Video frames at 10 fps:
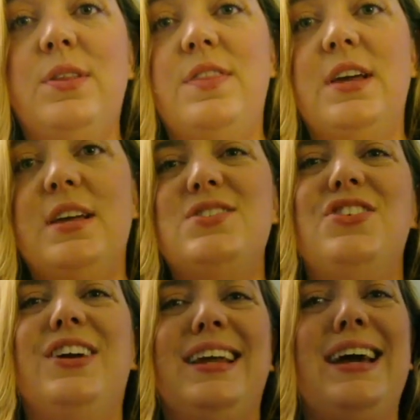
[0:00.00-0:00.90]
with this,
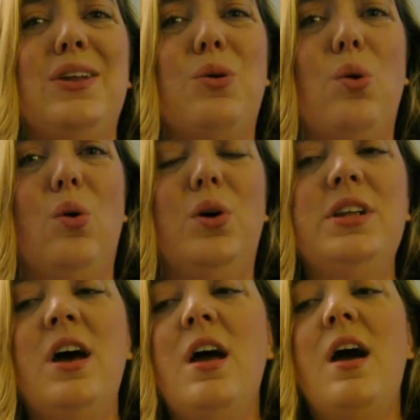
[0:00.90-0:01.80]
you're getting kind of
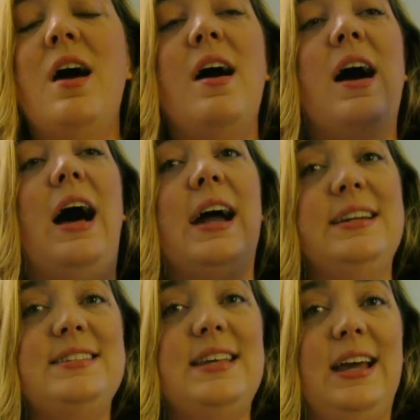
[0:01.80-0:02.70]
cold,
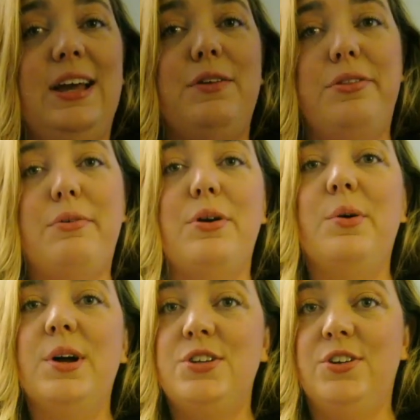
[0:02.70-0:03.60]
I say
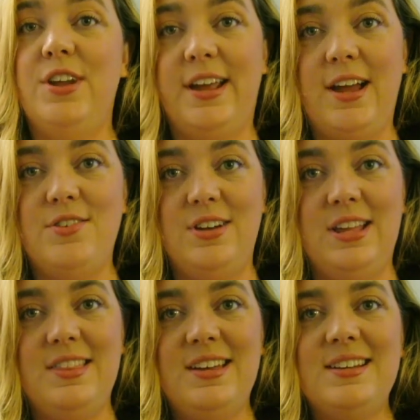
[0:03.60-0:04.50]
throw a turtleneck
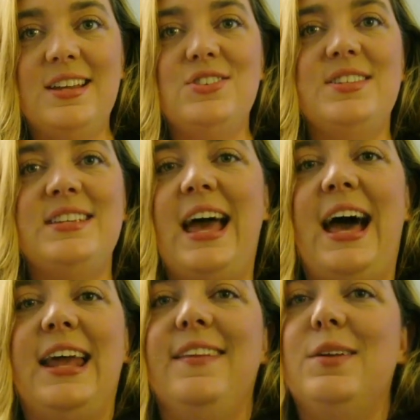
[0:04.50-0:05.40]
underneath it just to
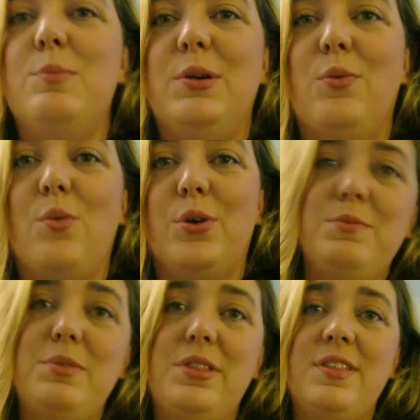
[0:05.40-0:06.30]
add a little bit of
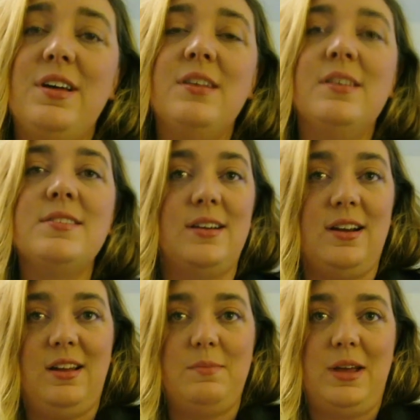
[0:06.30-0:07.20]
warmth.
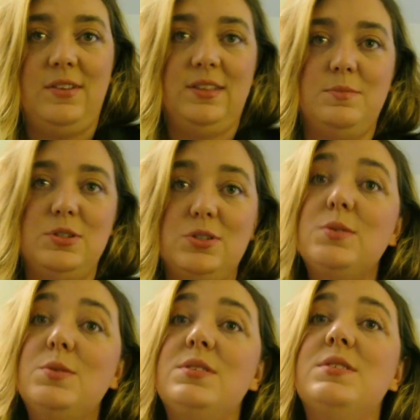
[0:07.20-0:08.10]
Sorry, I'm having some
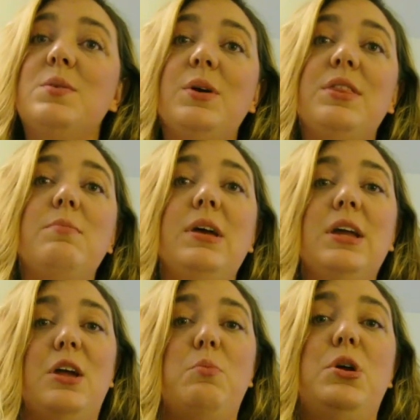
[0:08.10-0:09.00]
issues with my
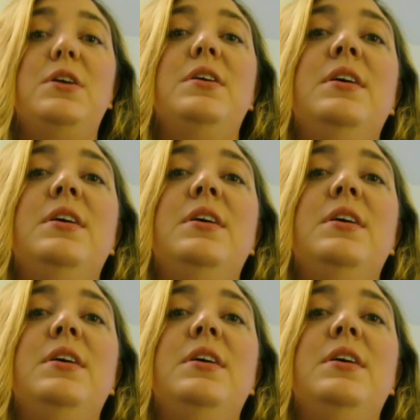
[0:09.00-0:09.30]
camera.